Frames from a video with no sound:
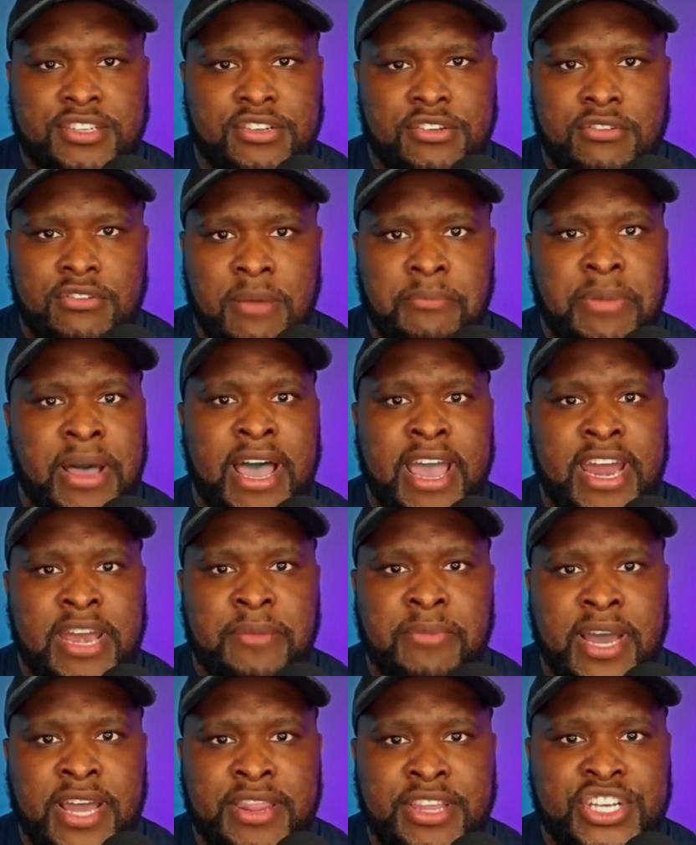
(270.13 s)
to
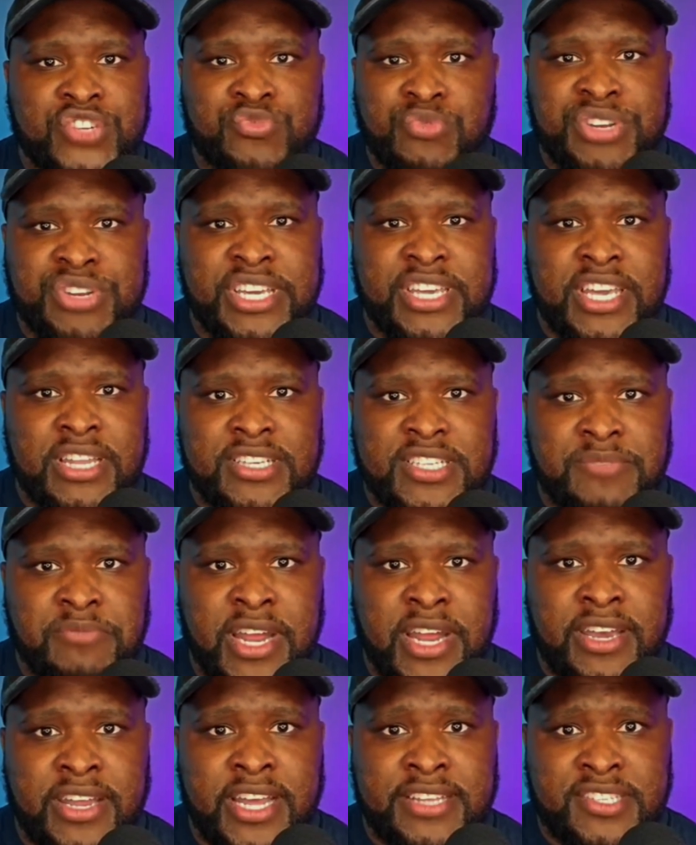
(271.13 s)
abide by these ridiculous
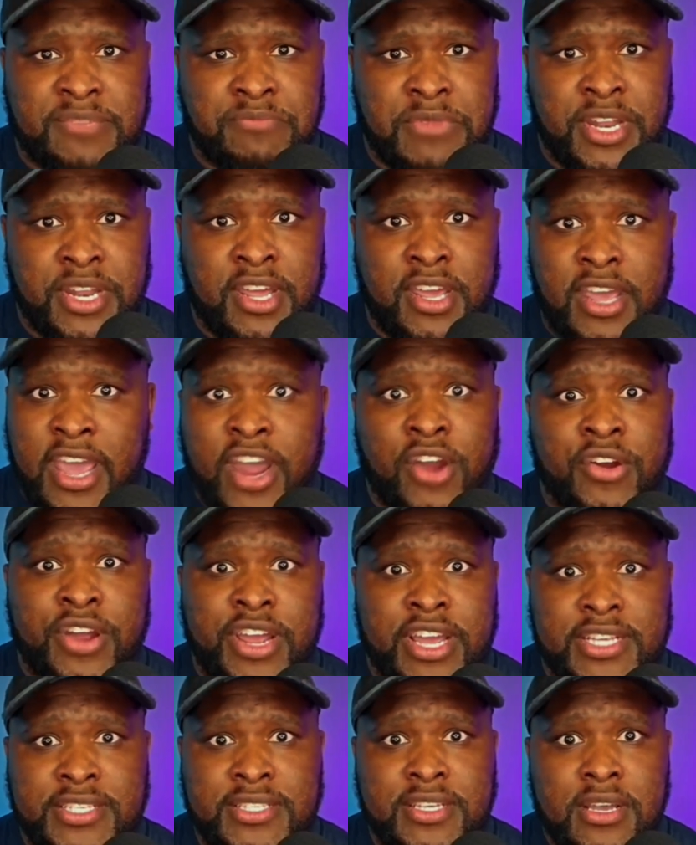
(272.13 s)
mandates in many
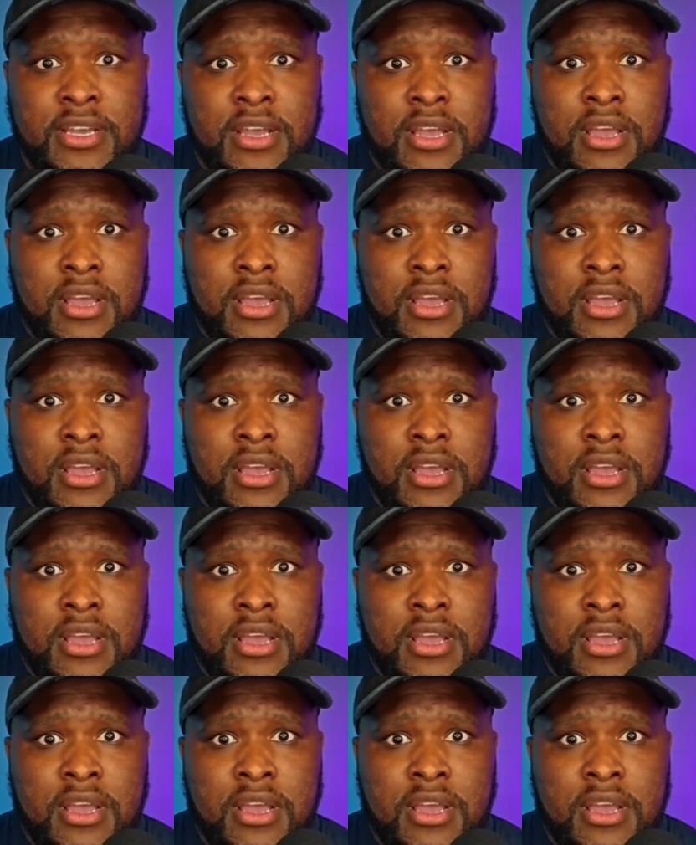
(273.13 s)
areas.